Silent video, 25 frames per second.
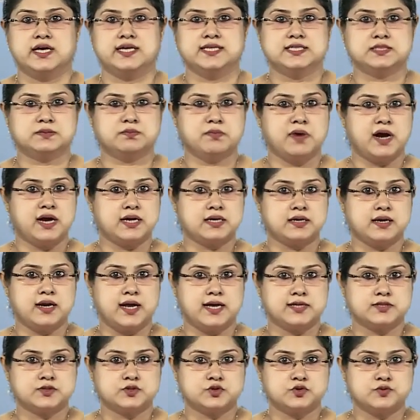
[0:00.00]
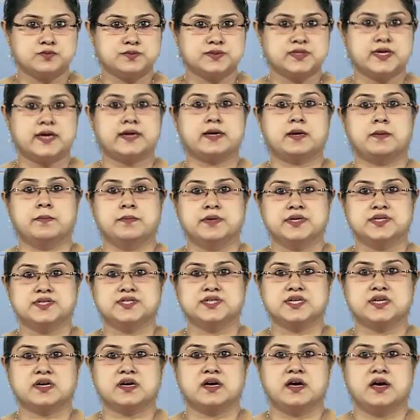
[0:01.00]
Smart classrooms are
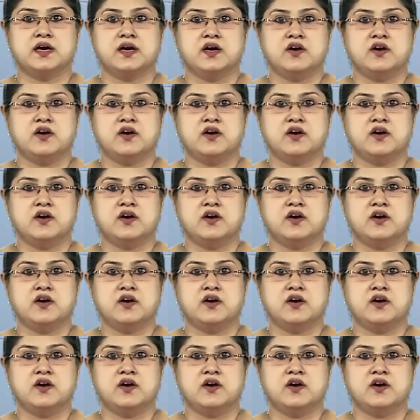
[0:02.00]
emerging.